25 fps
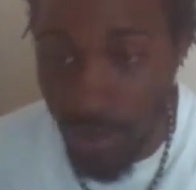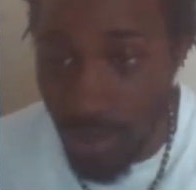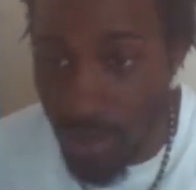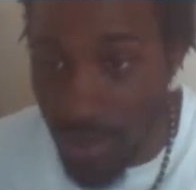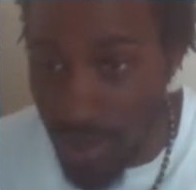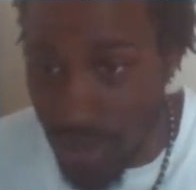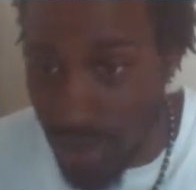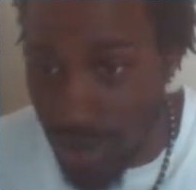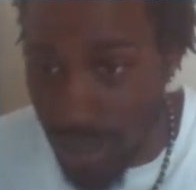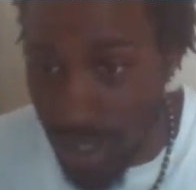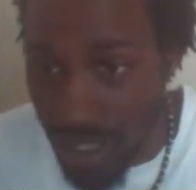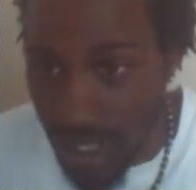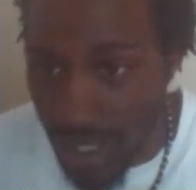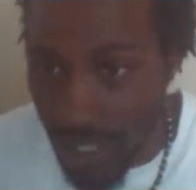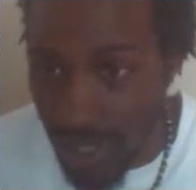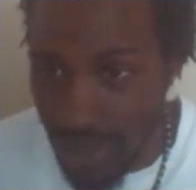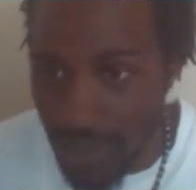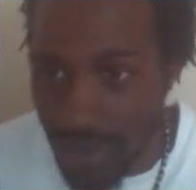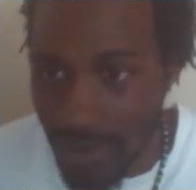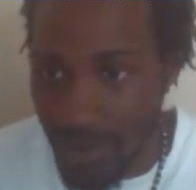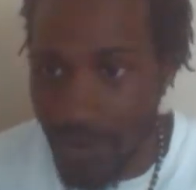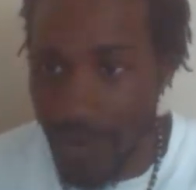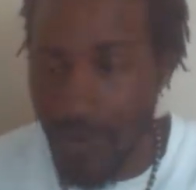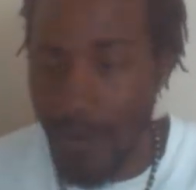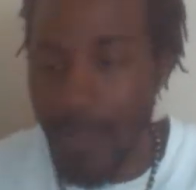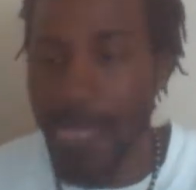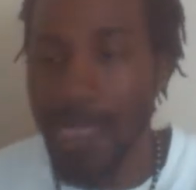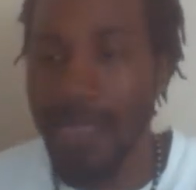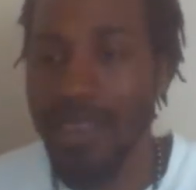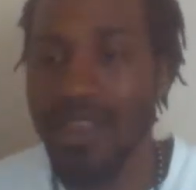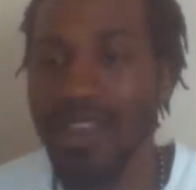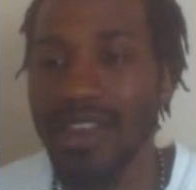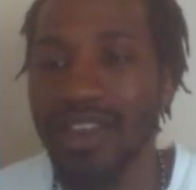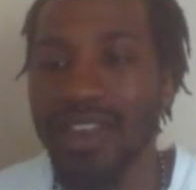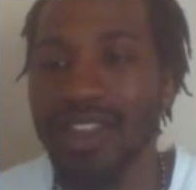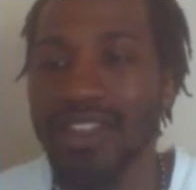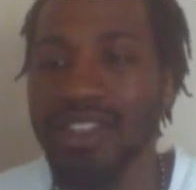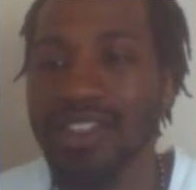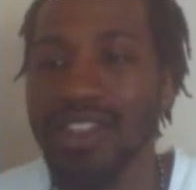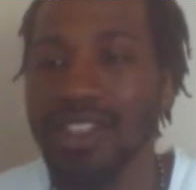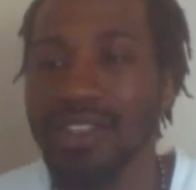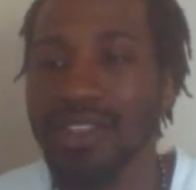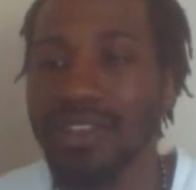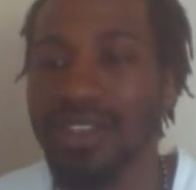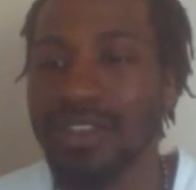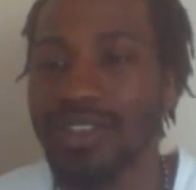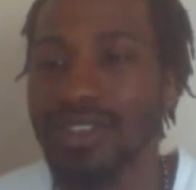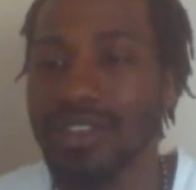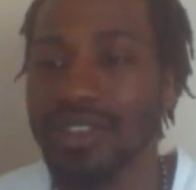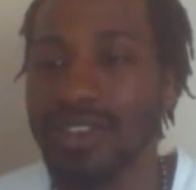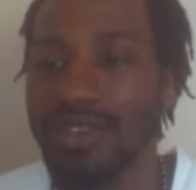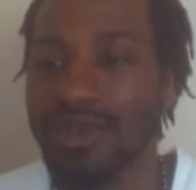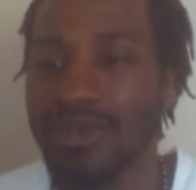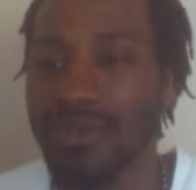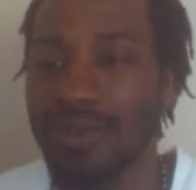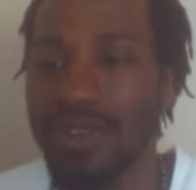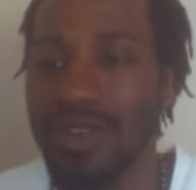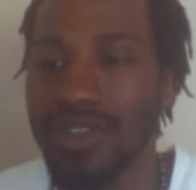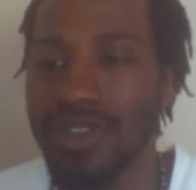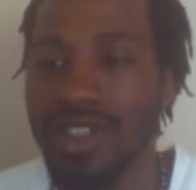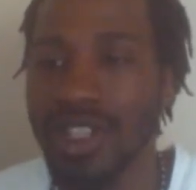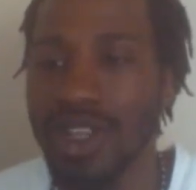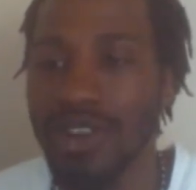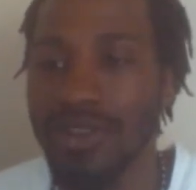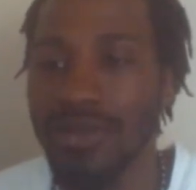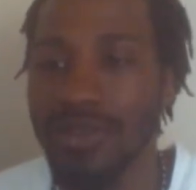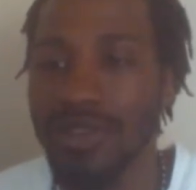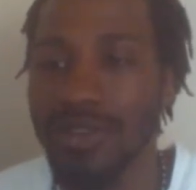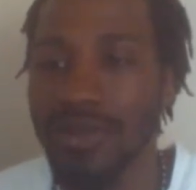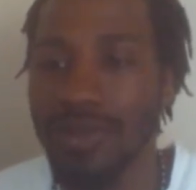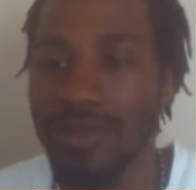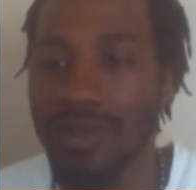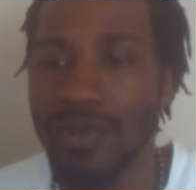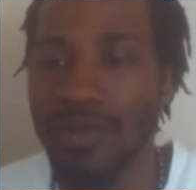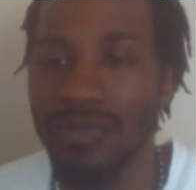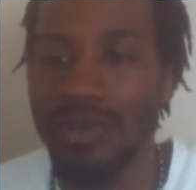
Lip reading: would have put you to death. It says, verse 7,